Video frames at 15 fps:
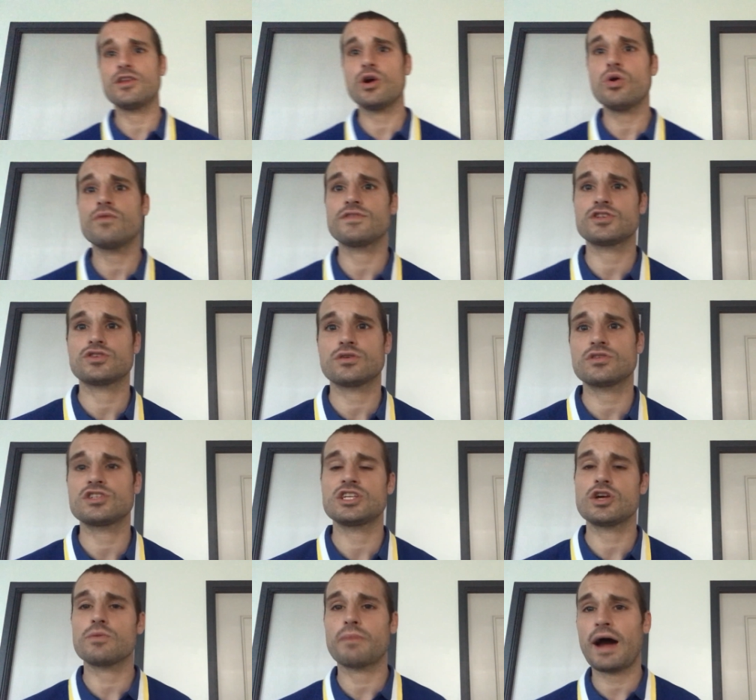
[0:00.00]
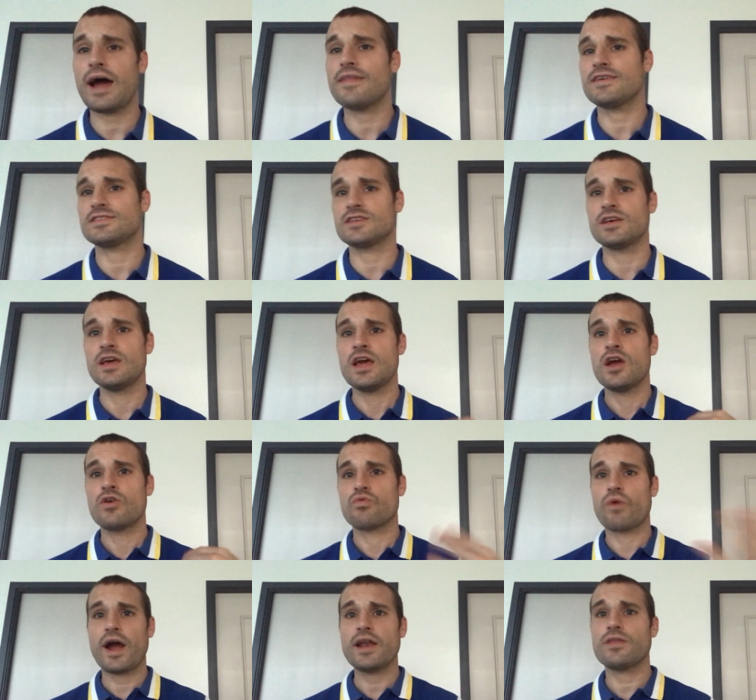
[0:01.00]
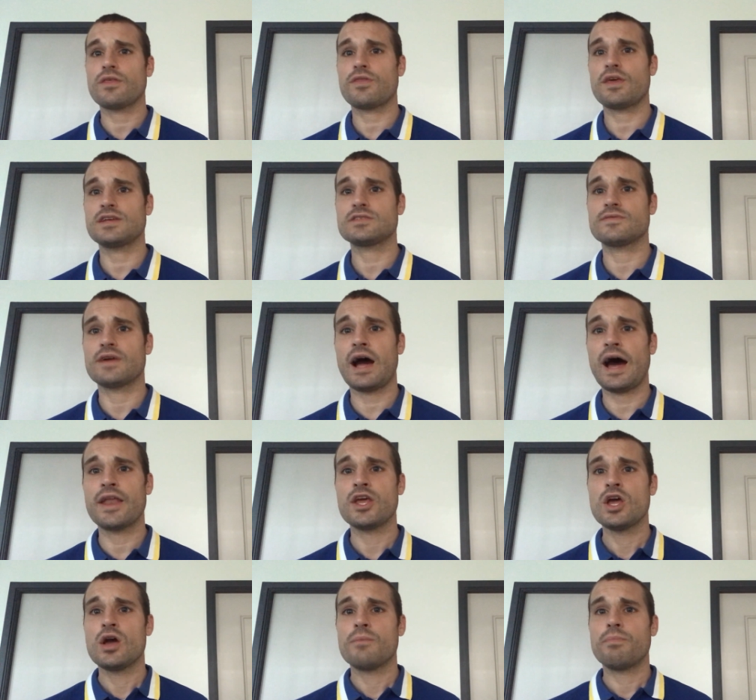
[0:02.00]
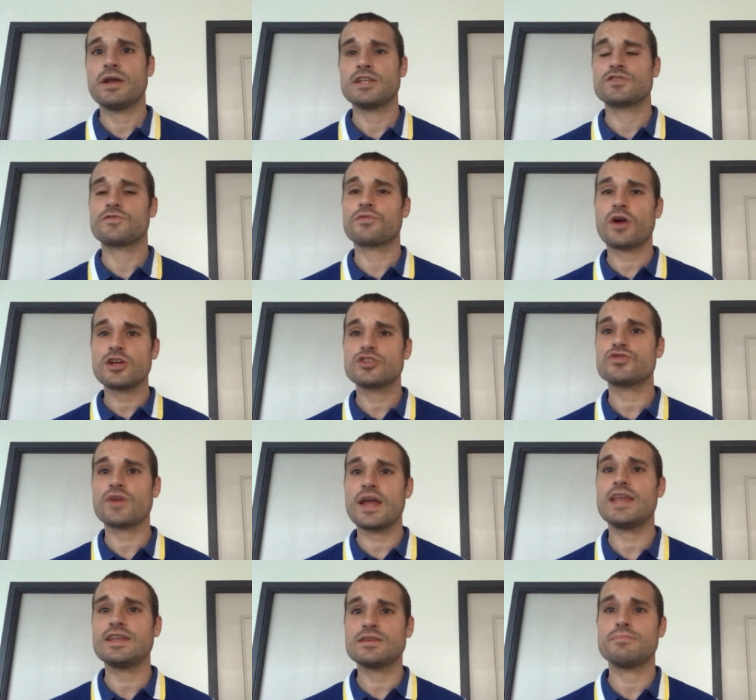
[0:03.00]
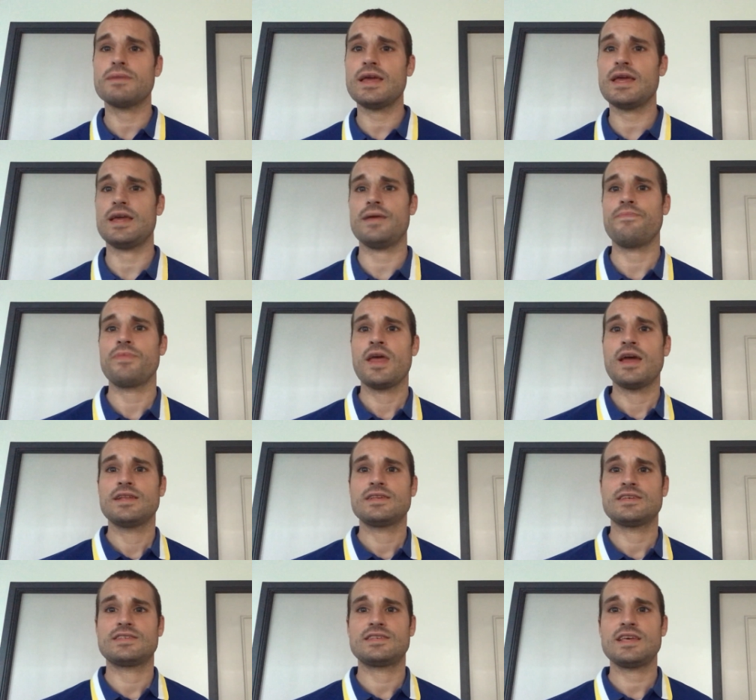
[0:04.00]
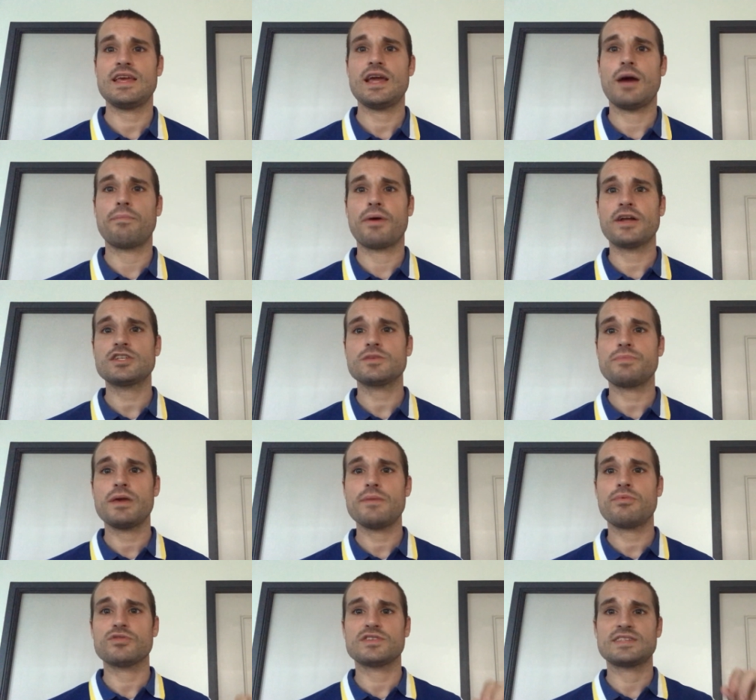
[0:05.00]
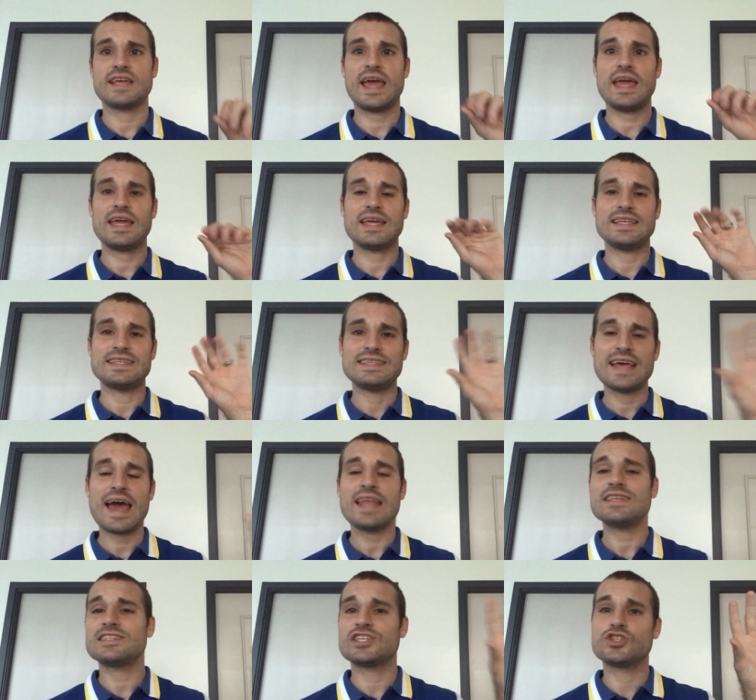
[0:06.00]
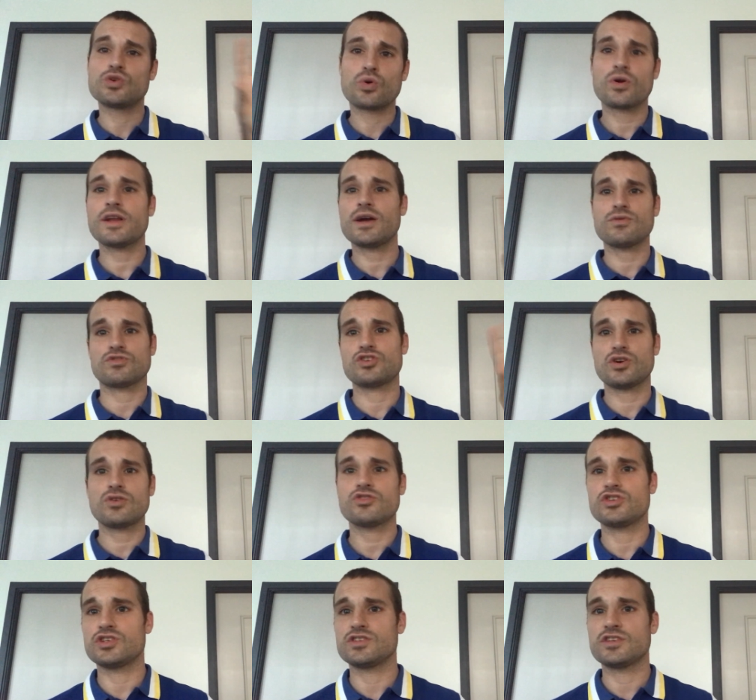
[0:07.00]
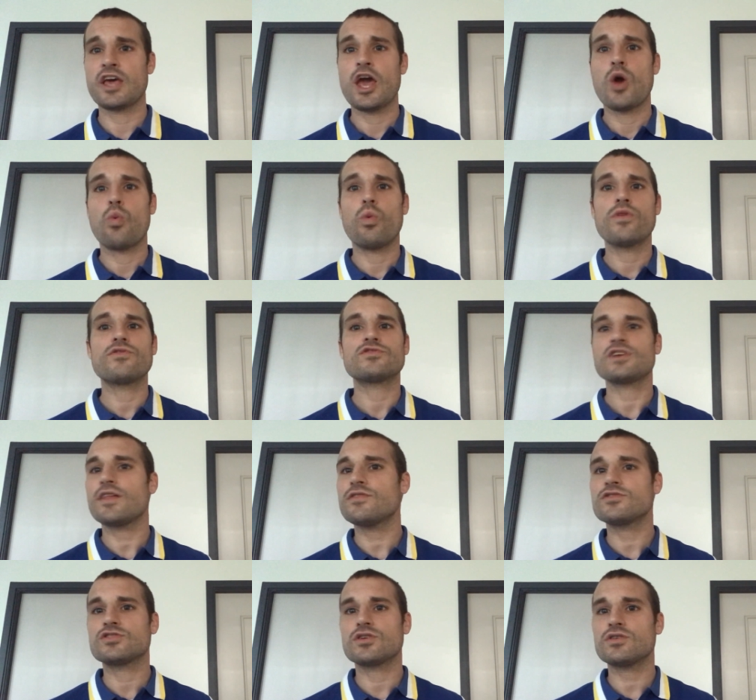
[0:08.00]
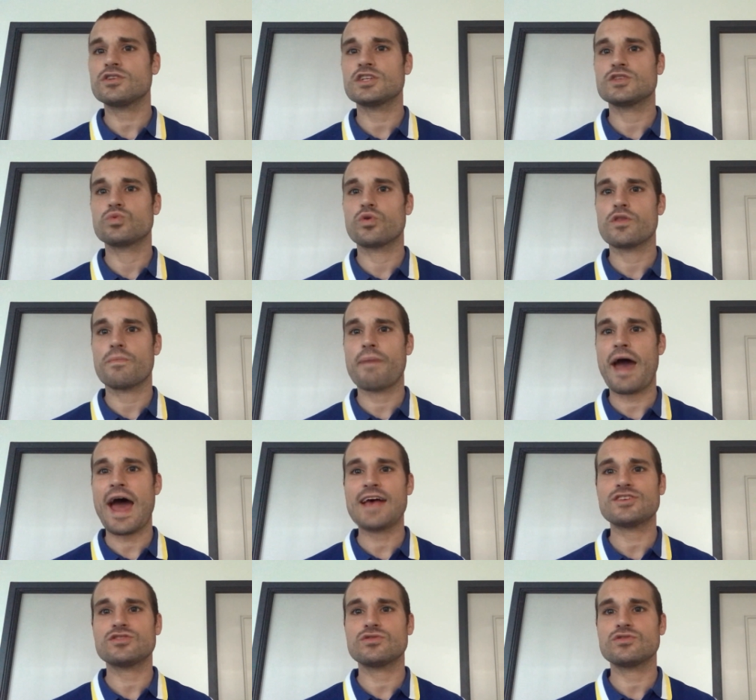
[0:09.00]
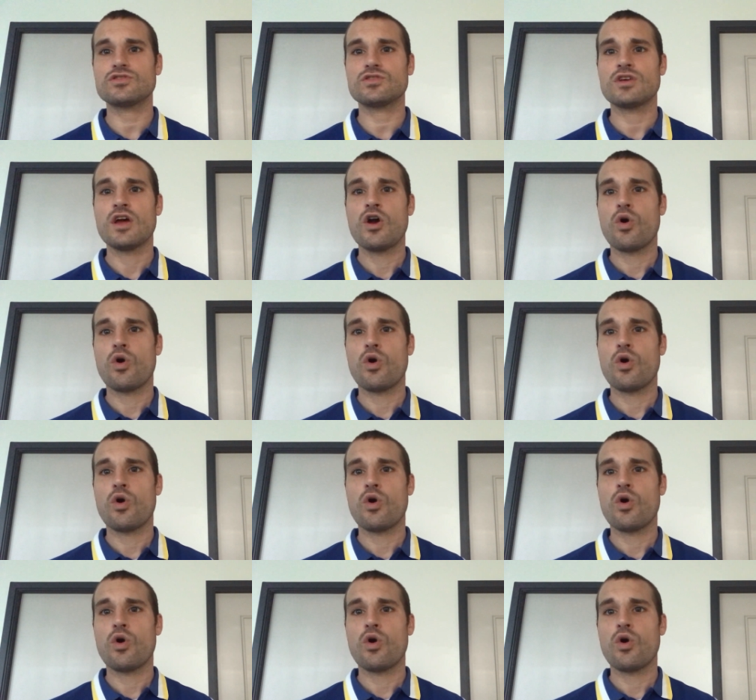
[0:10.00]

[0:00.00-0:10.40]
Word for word: know of a church nearby that's a, uh, right on the things of God. But it's frustrating to me to see a bunch of people staying in dead as a doornail churches when there's other churches where the pastors